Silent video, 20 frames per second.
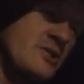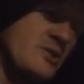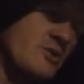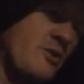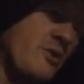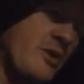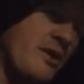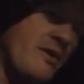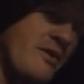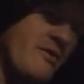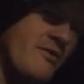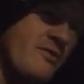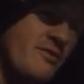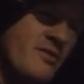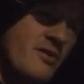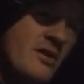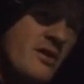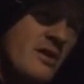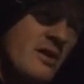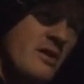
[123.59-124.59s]
sort of,
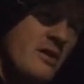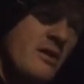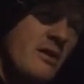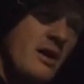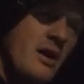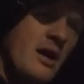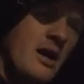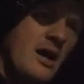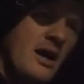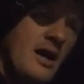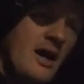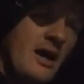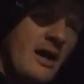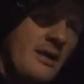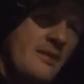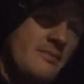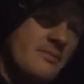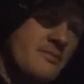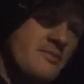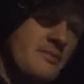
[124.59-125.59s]

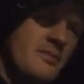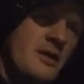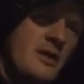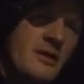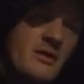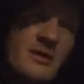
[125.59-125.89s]
you